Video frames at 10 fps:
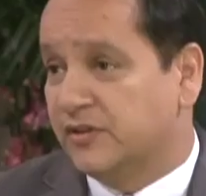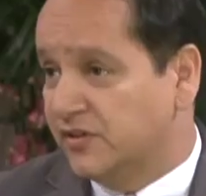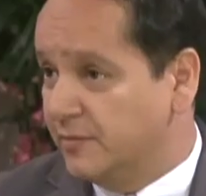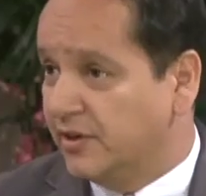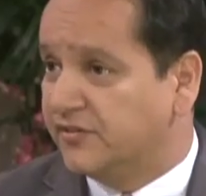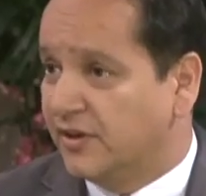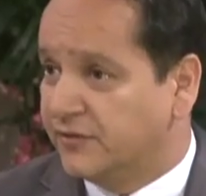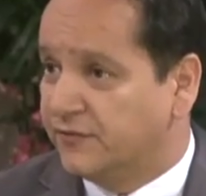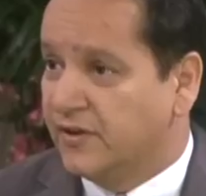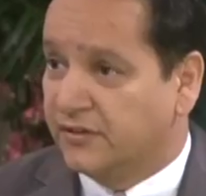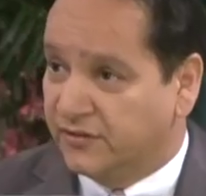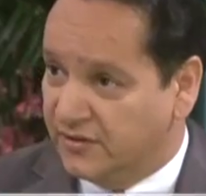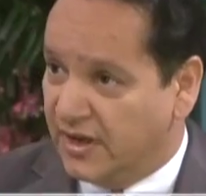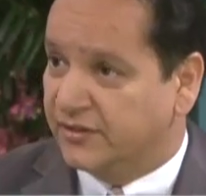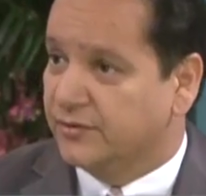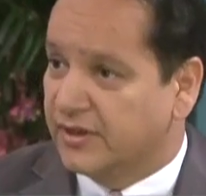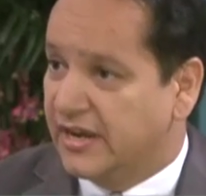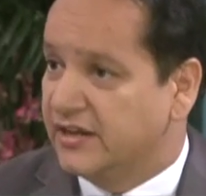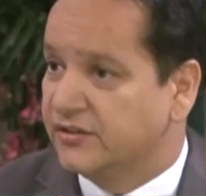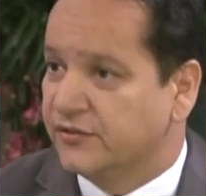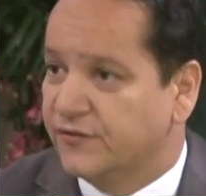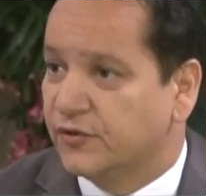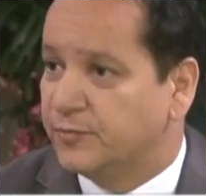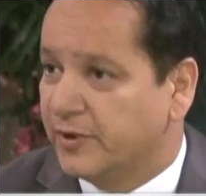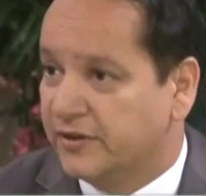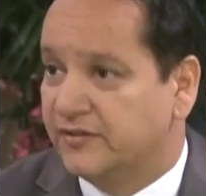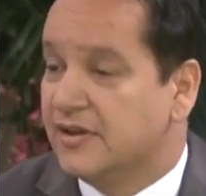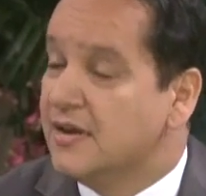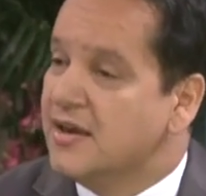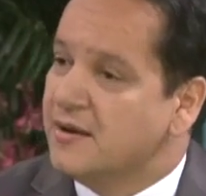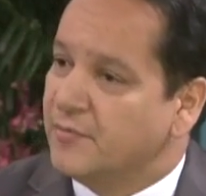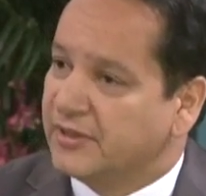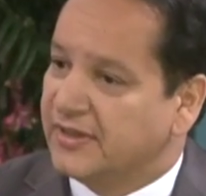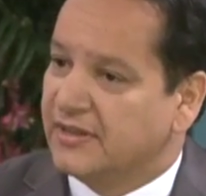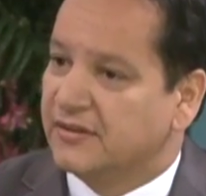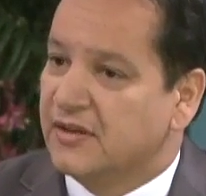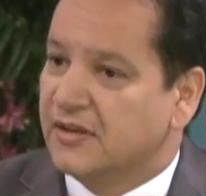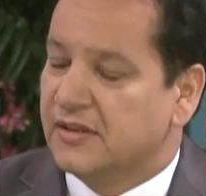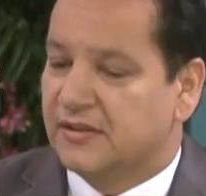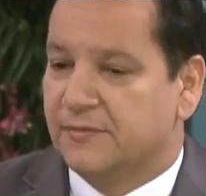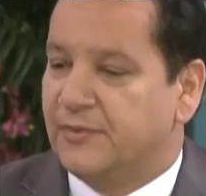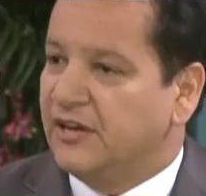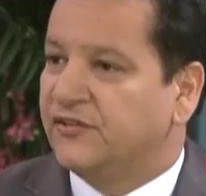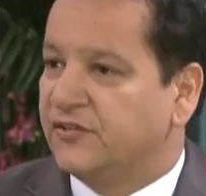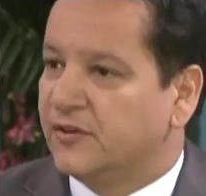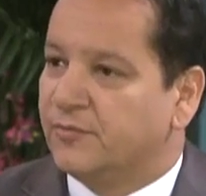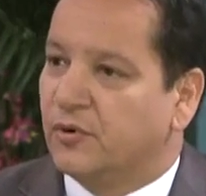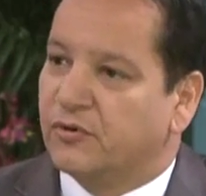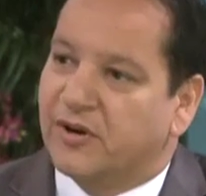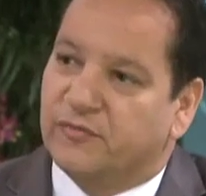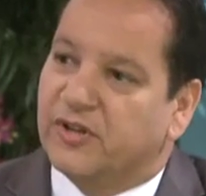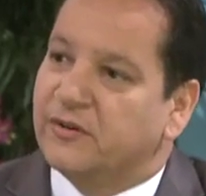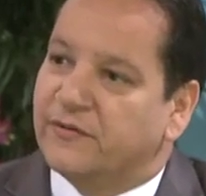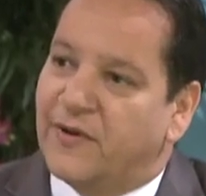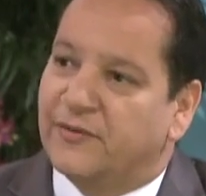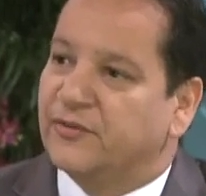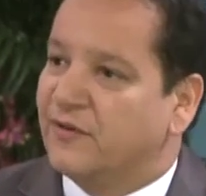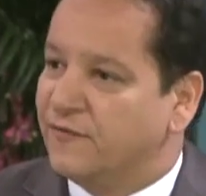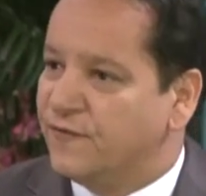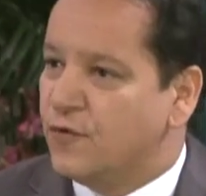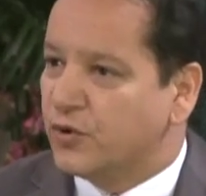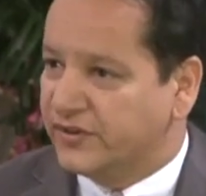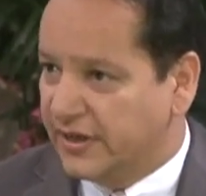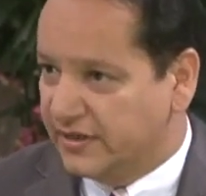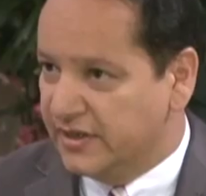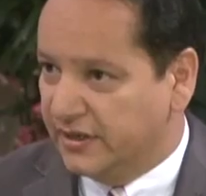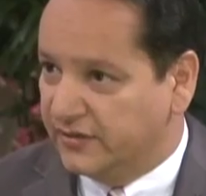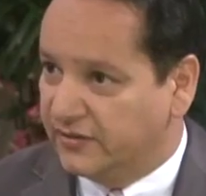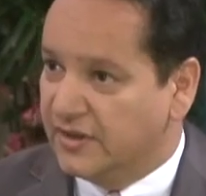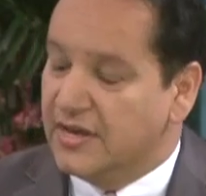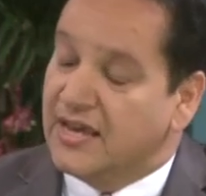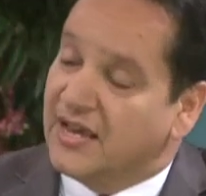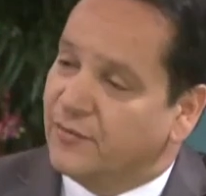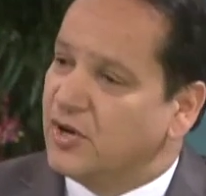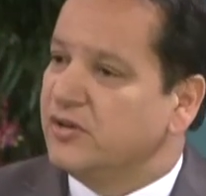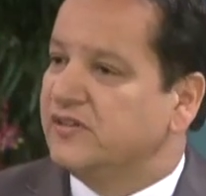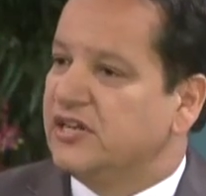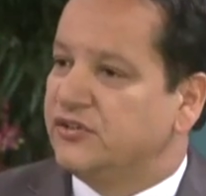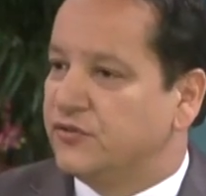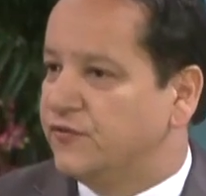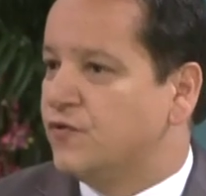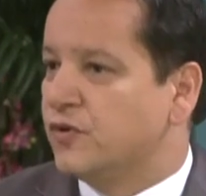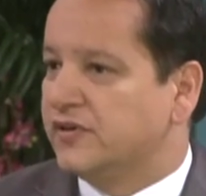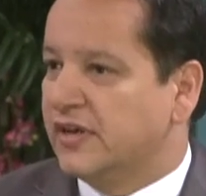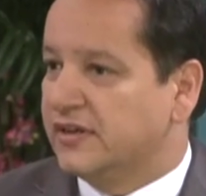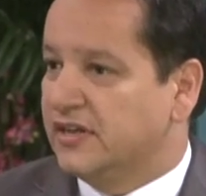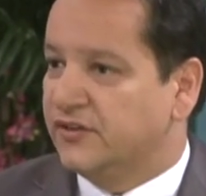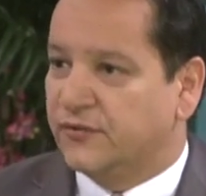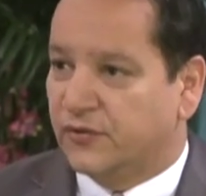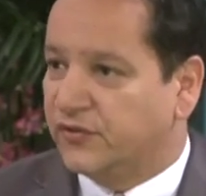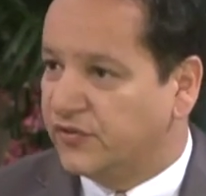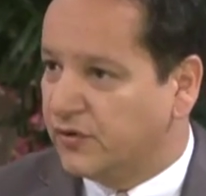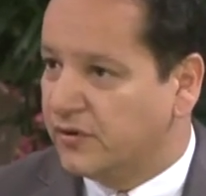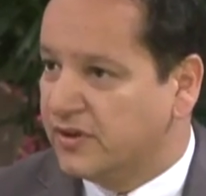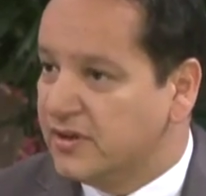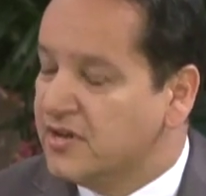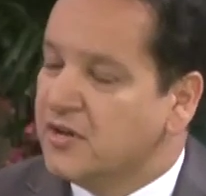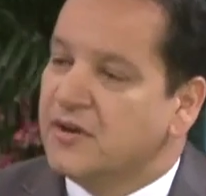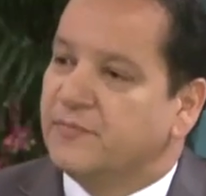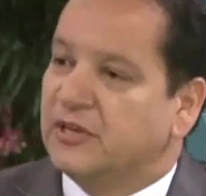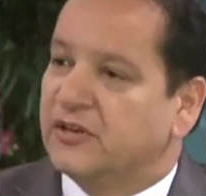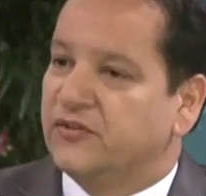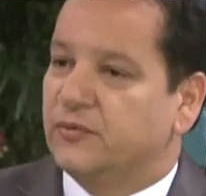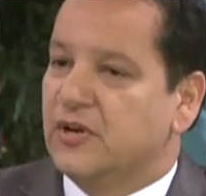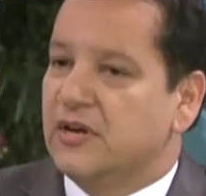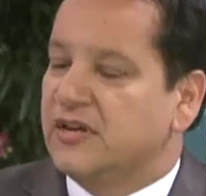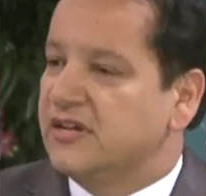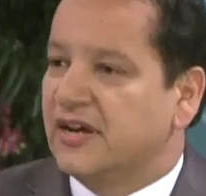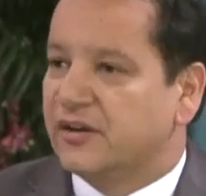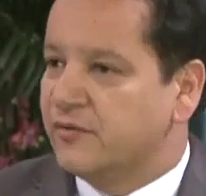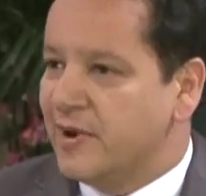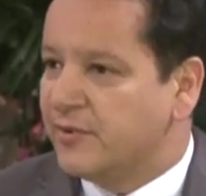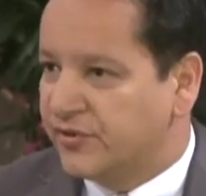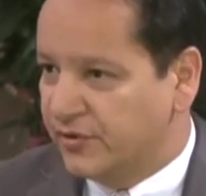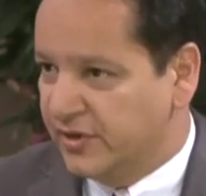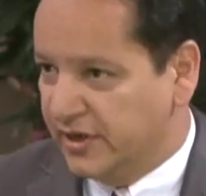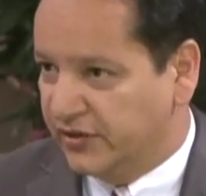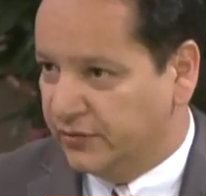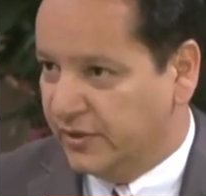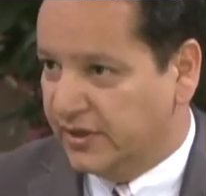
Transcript: because the best self-defense is not to engage in the first place. But then the basis of the program really revolves around 4 techniques. And we only teach you 4 techniques versus 30 because you're not going to remember 30 next